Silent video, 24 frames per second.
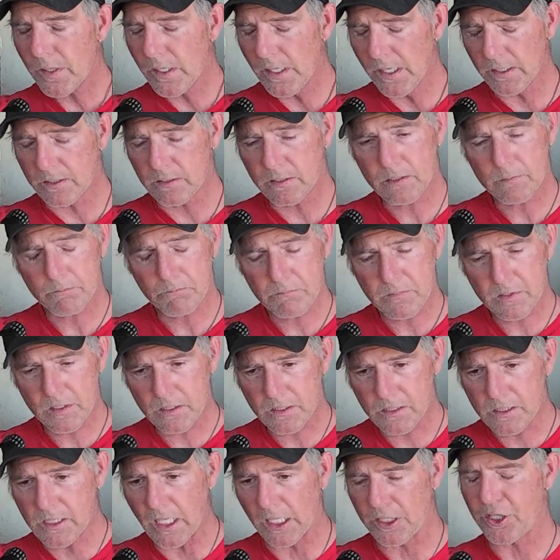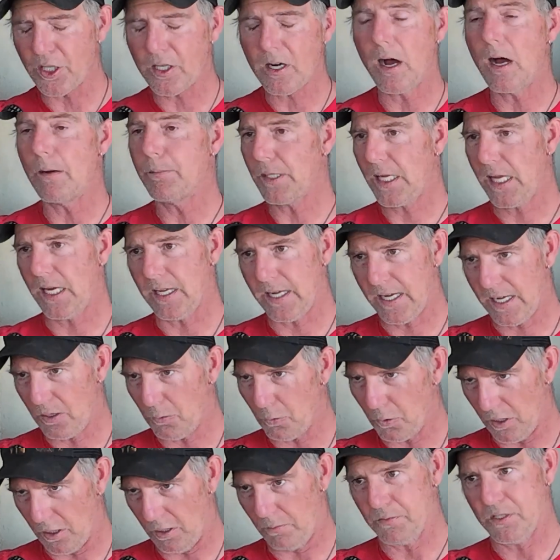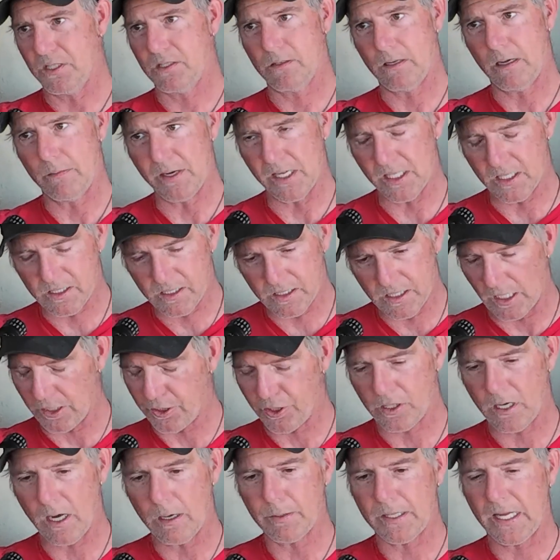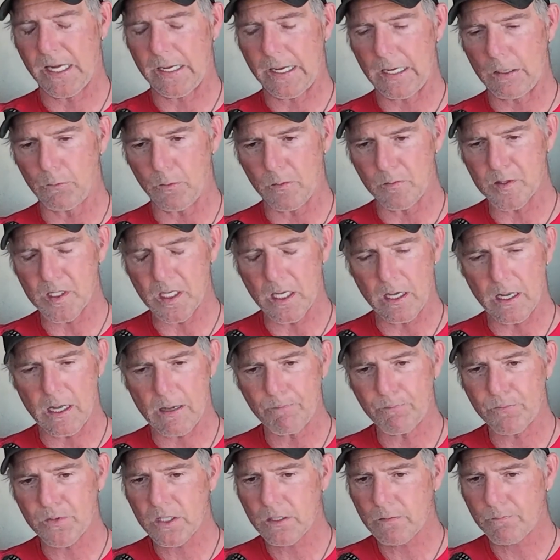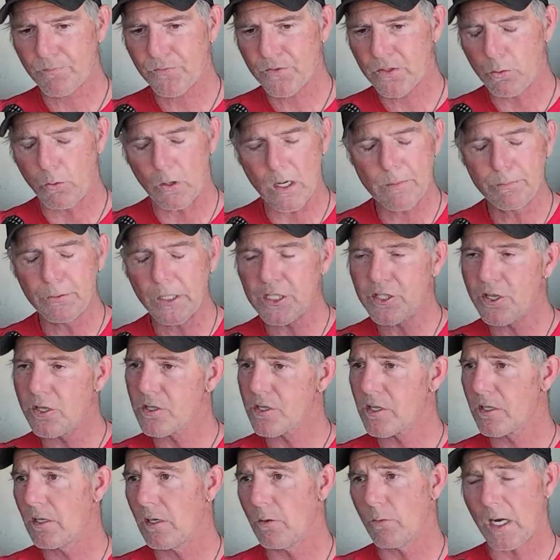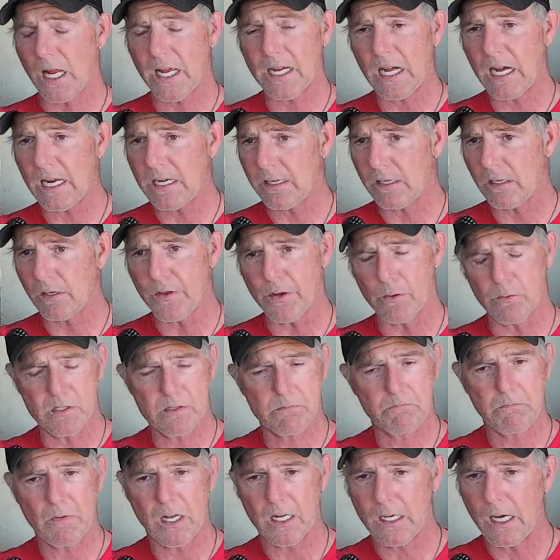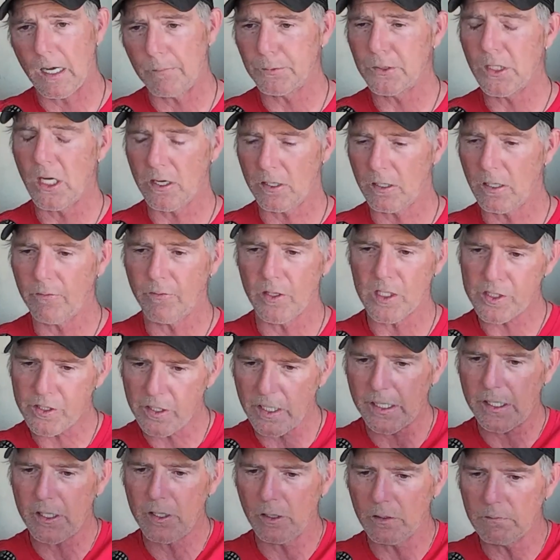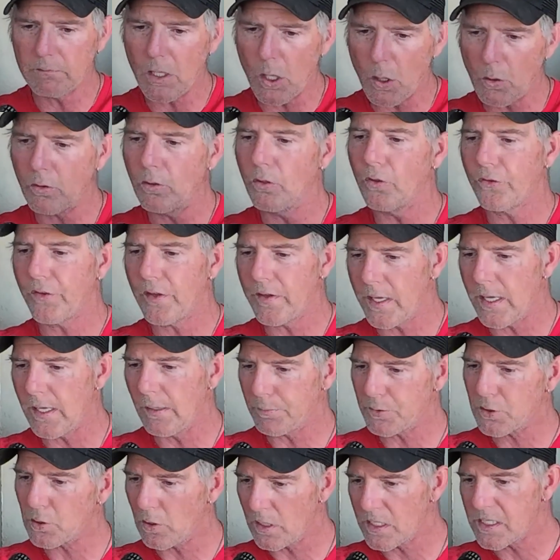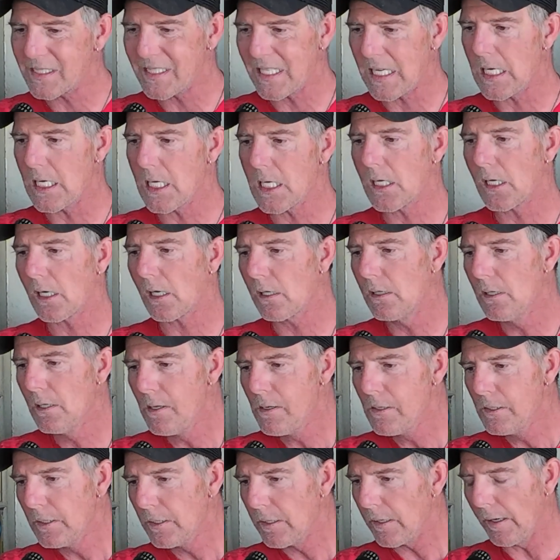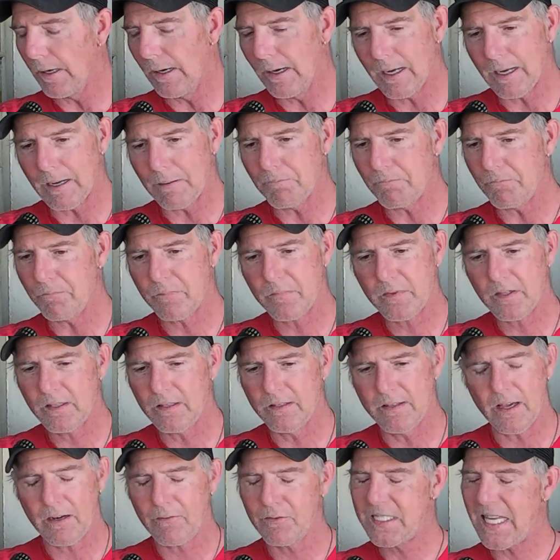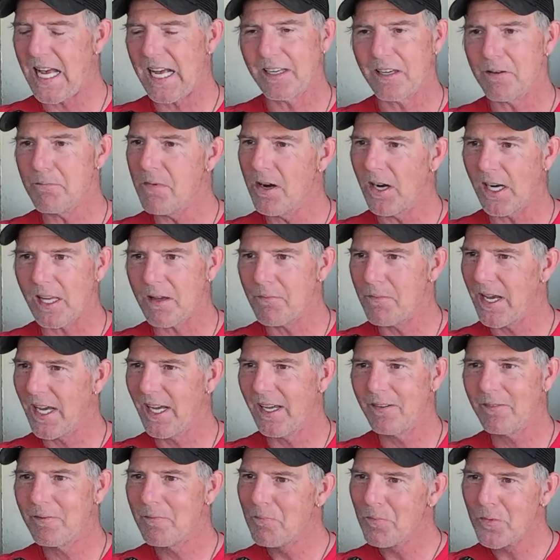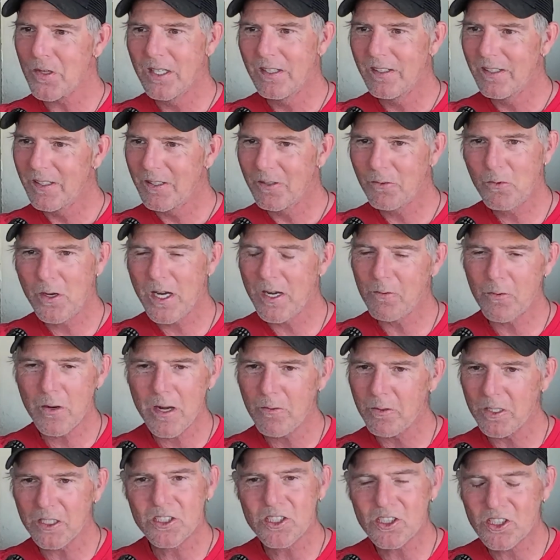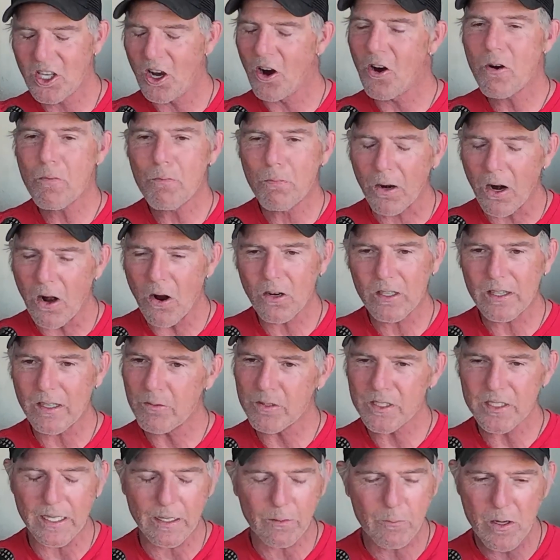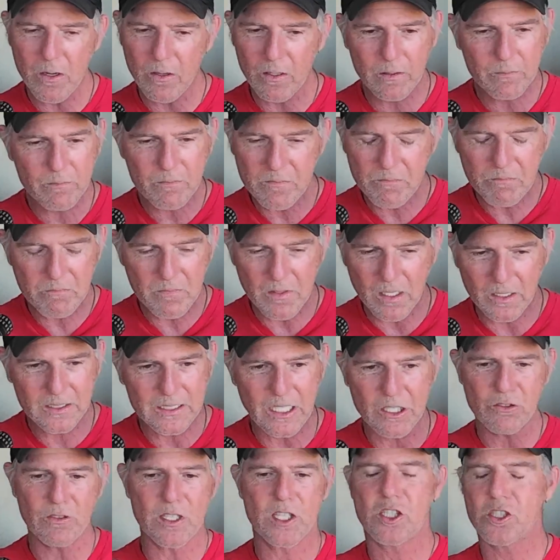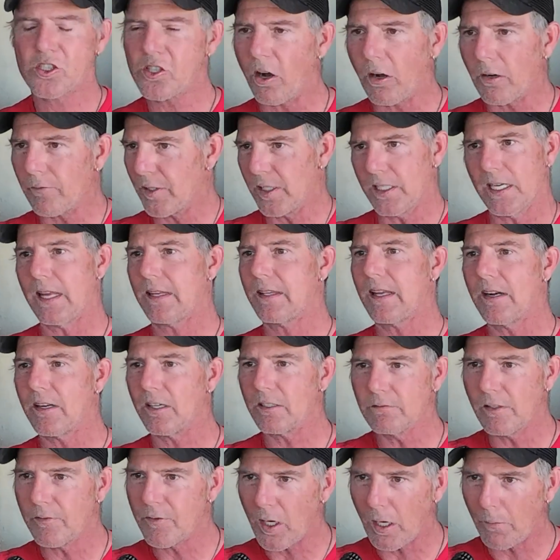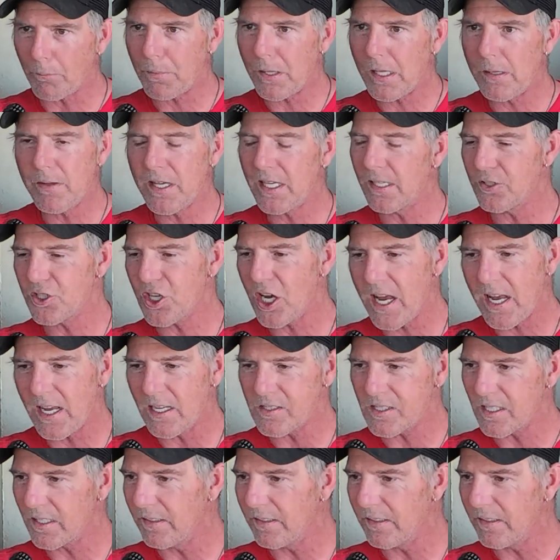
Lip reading: It's such a complicated can of worms. I mean, such a complicated can of worms. 20 plus years ago when I got here, there was a couple hundred of us, locals in the hip sort of scene here. None of us had any money, man. we were so broke. It was like we were essentially starving to death out here, living on PB&Js.